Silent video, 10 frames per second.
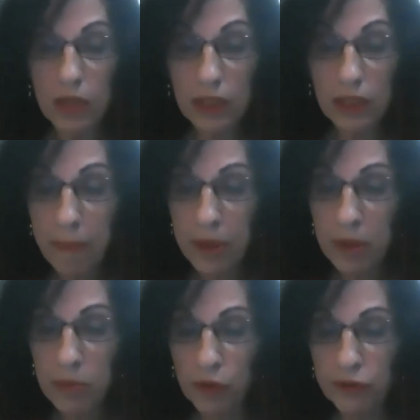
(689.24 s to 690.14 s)
The
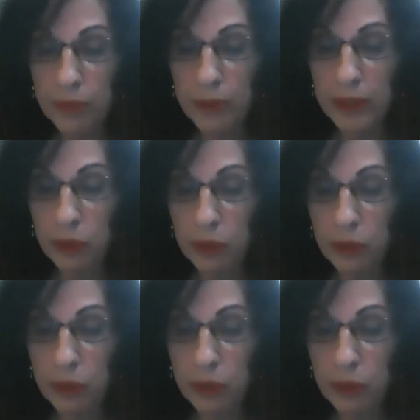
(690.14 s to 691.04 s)
couple moved
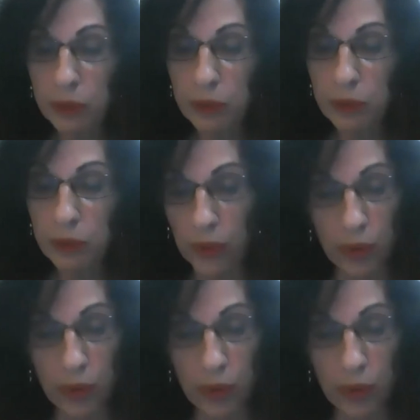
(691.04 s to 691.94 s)
between
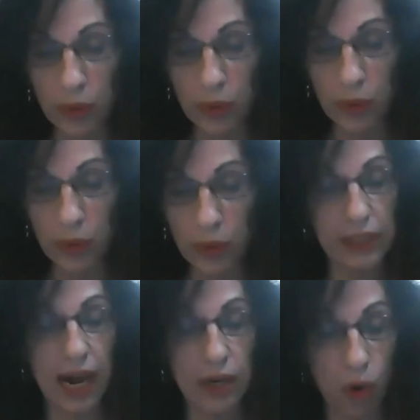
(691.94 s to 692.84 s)
Istanbul, Beirut,
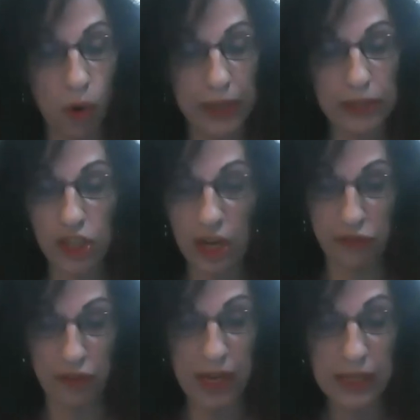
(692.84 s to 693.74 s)
Cairo, and
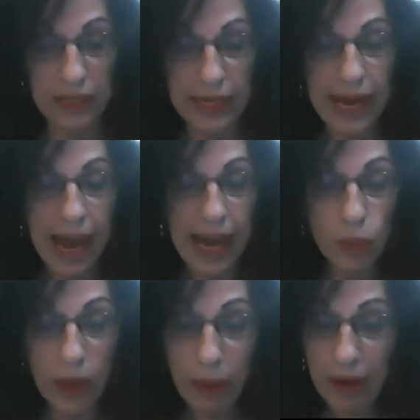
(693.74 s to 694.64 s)
Yafa,
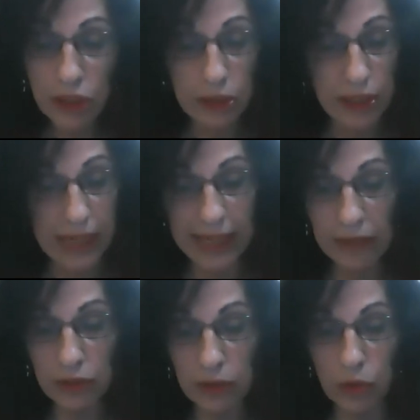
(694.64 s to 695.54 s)
and wherever they
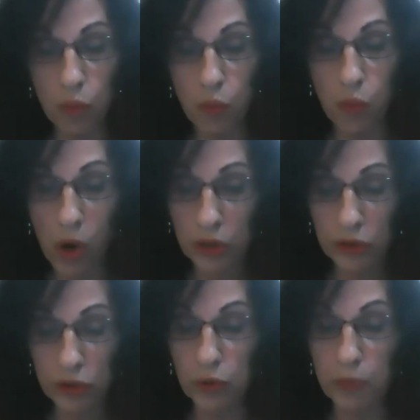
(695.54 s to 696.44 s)
lived,
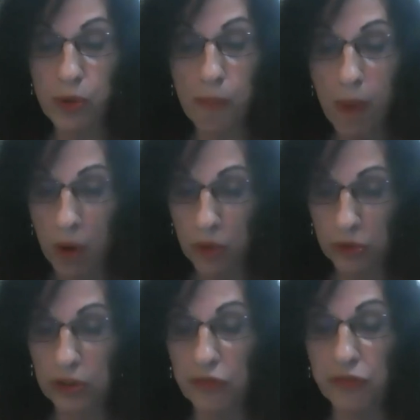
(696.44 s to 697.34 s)
worked to
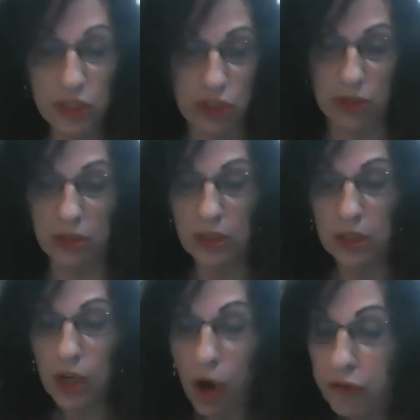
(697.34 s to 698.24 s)
promote the vision
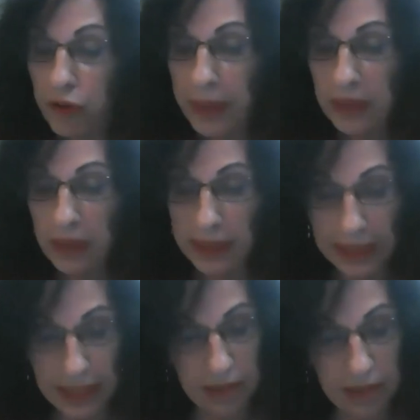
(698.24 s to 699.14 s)
of a Middle
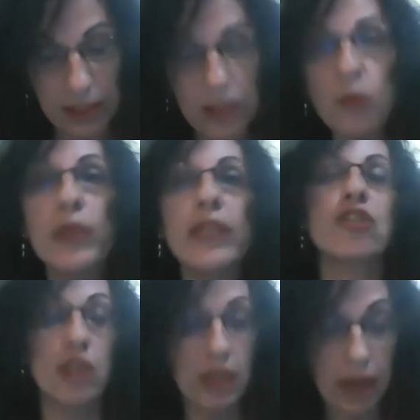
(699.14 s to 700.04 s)
East in
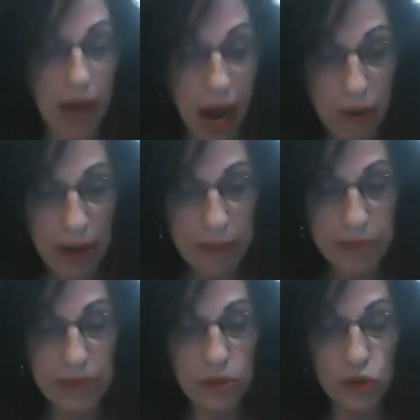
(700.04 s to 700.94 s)
which
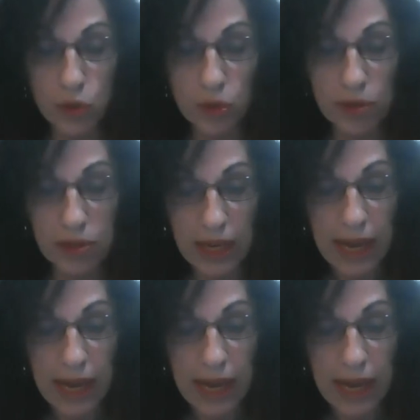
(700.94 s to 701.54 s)
Arabs, Jews,